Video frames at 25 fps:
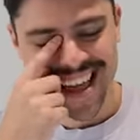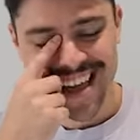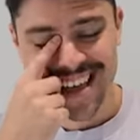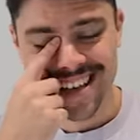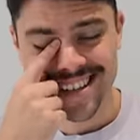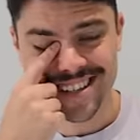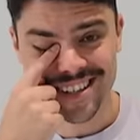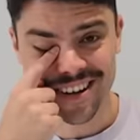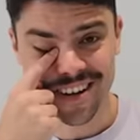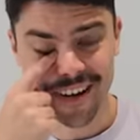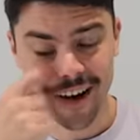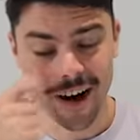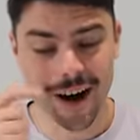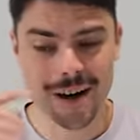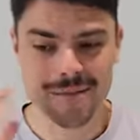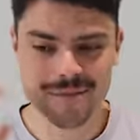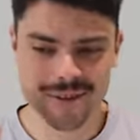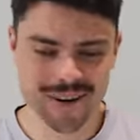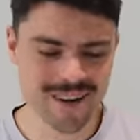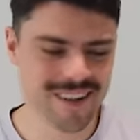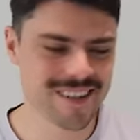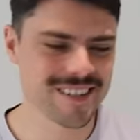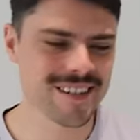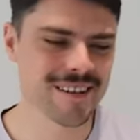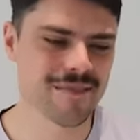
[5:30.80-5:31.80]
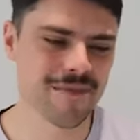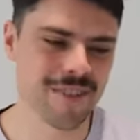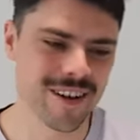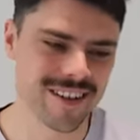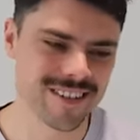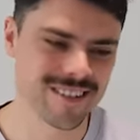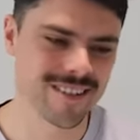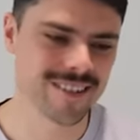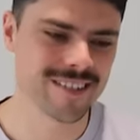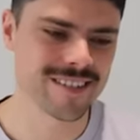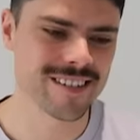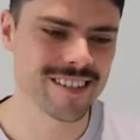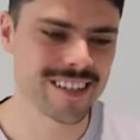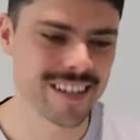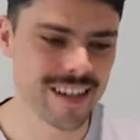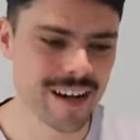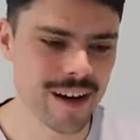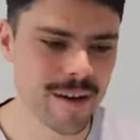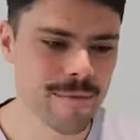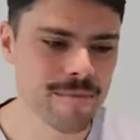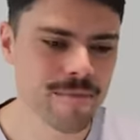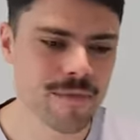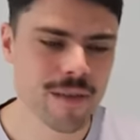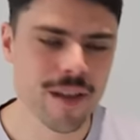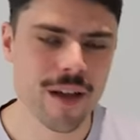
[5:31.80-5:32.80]
So I'm going to tip West Coast
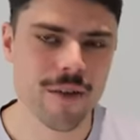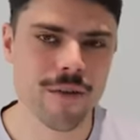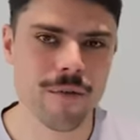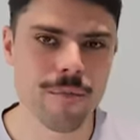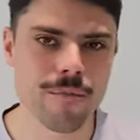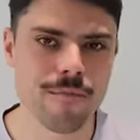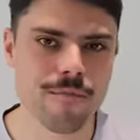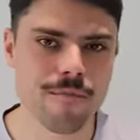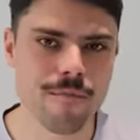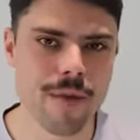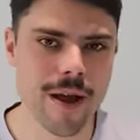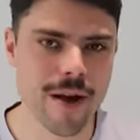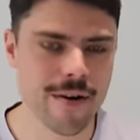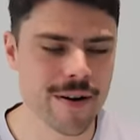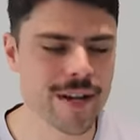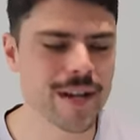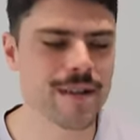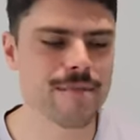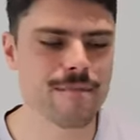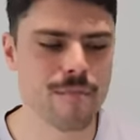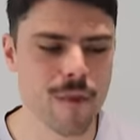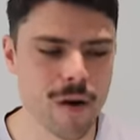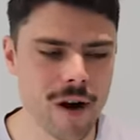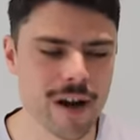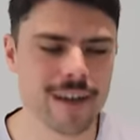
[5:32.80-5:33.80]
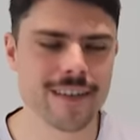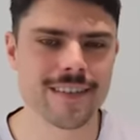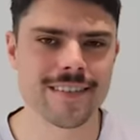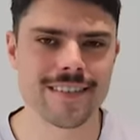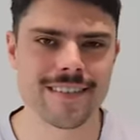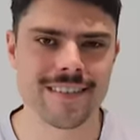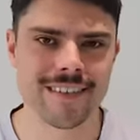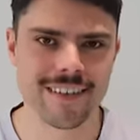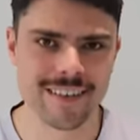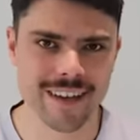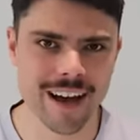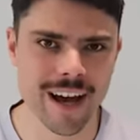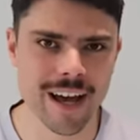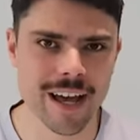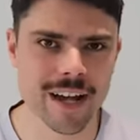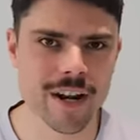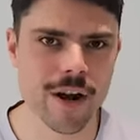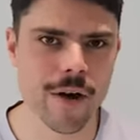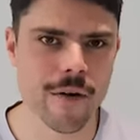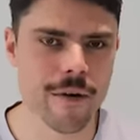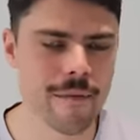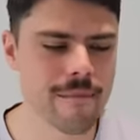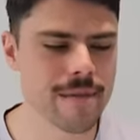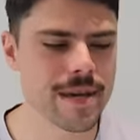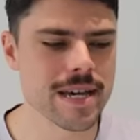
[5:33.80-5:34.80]
here. Bearing in mind, I
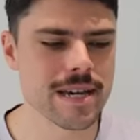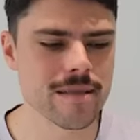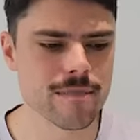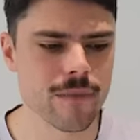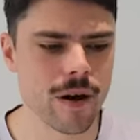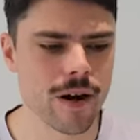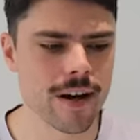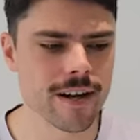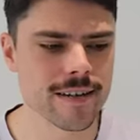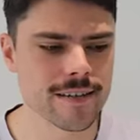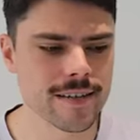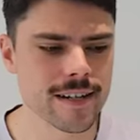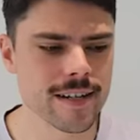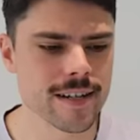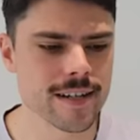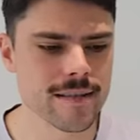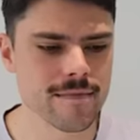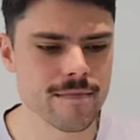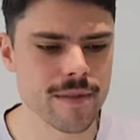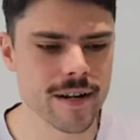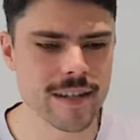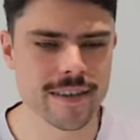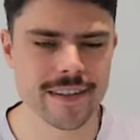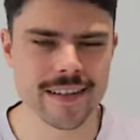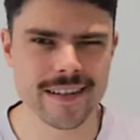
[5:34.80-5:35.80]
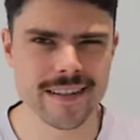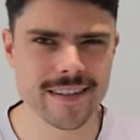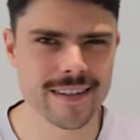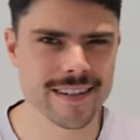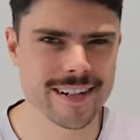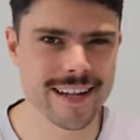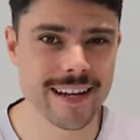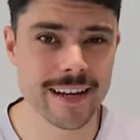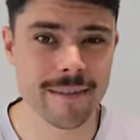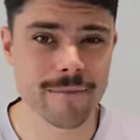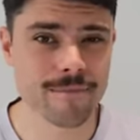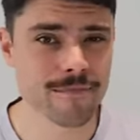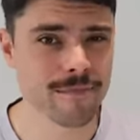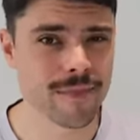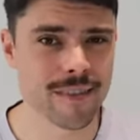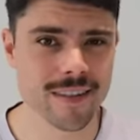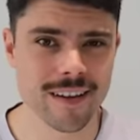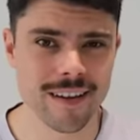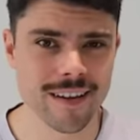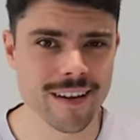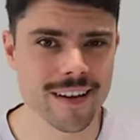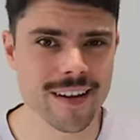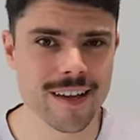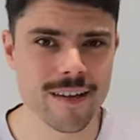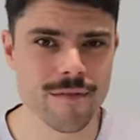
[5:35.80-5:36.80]
know I'm being biased here, but at the end of the day,
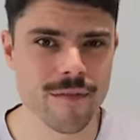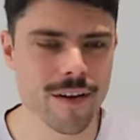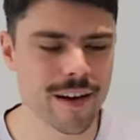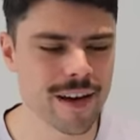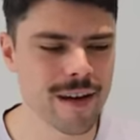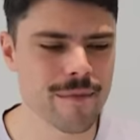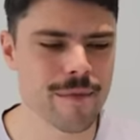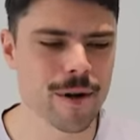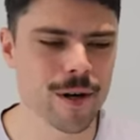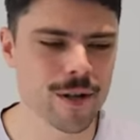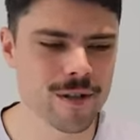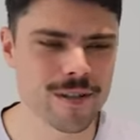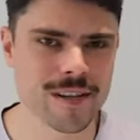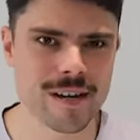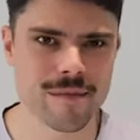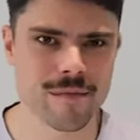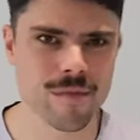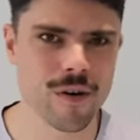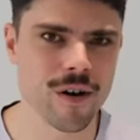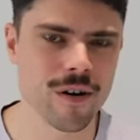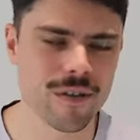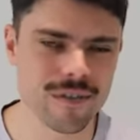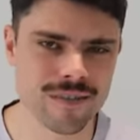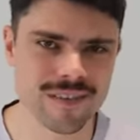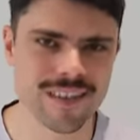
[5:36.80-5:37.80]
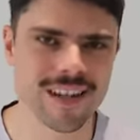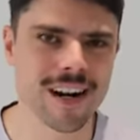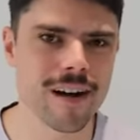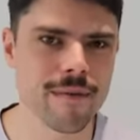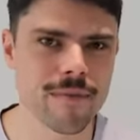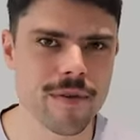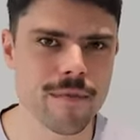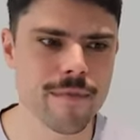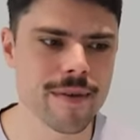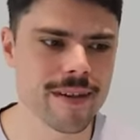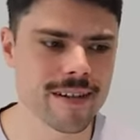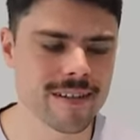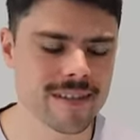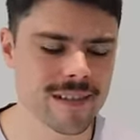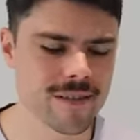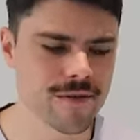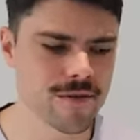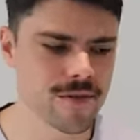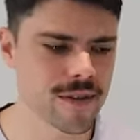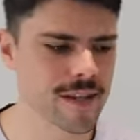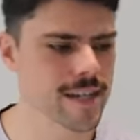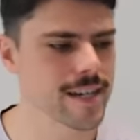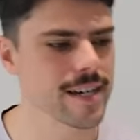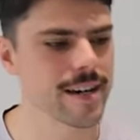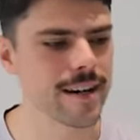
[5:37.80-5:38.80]
if I get my own tip wrong, then I'm the biggest
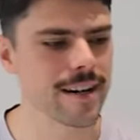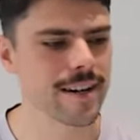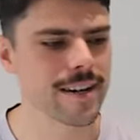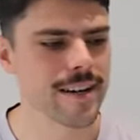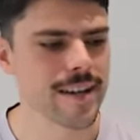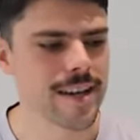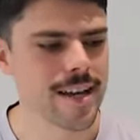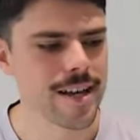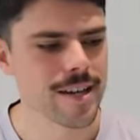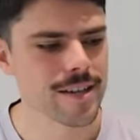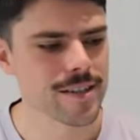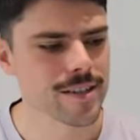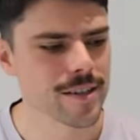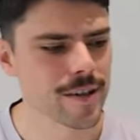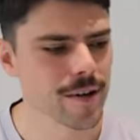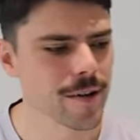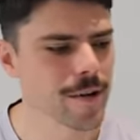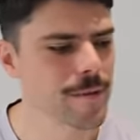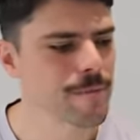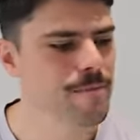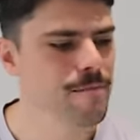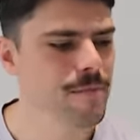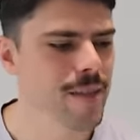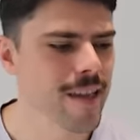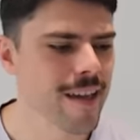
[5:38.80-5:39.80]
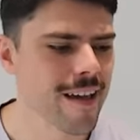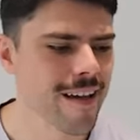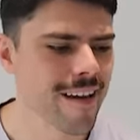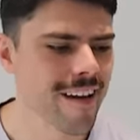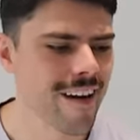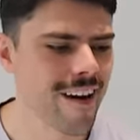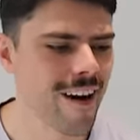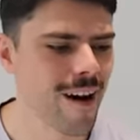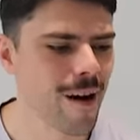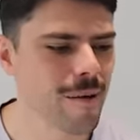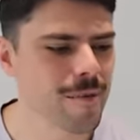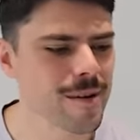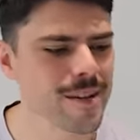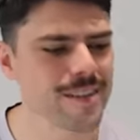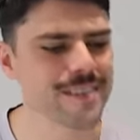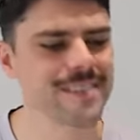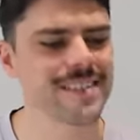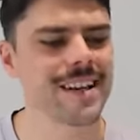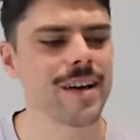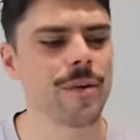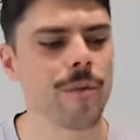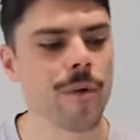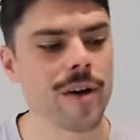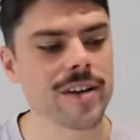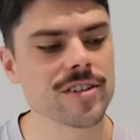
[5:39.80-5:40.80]
loser here. So I'm going to
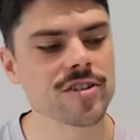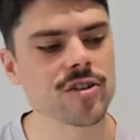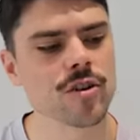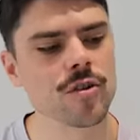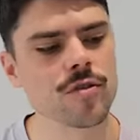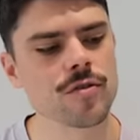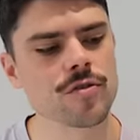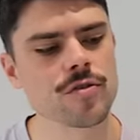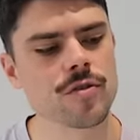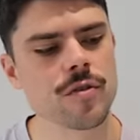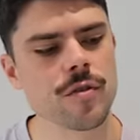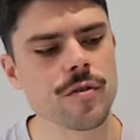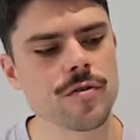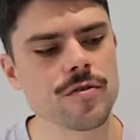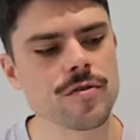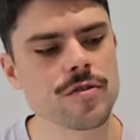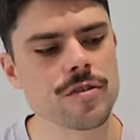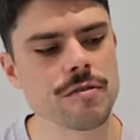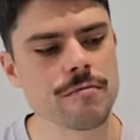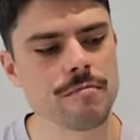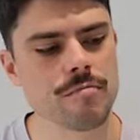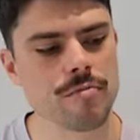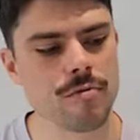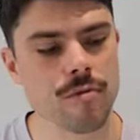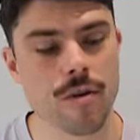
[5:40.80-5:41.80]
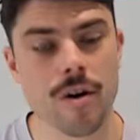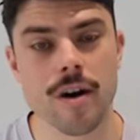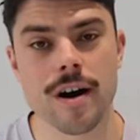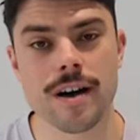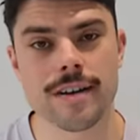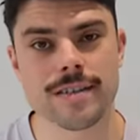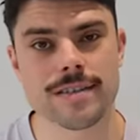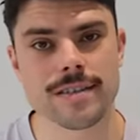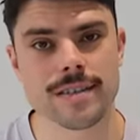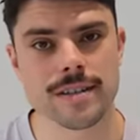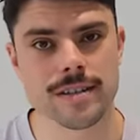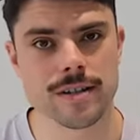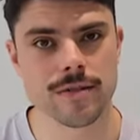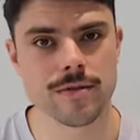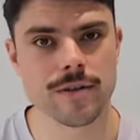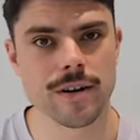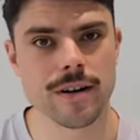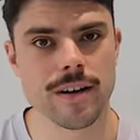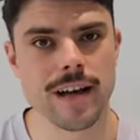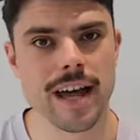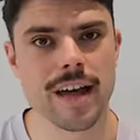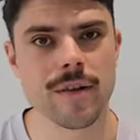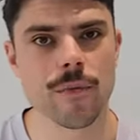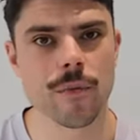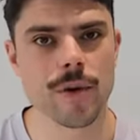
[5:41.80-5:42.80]
say West Coast surprise St
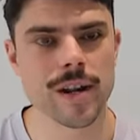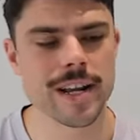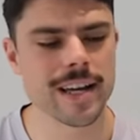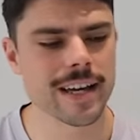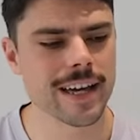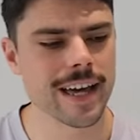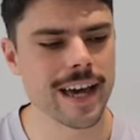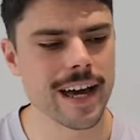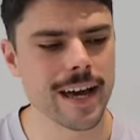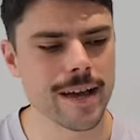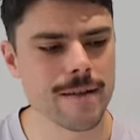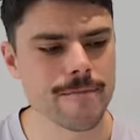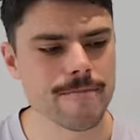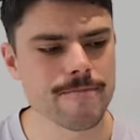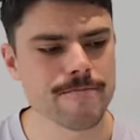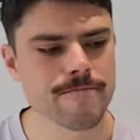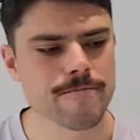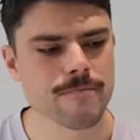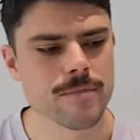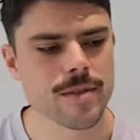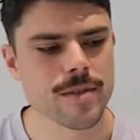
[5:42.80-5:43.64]
Kilda and win a game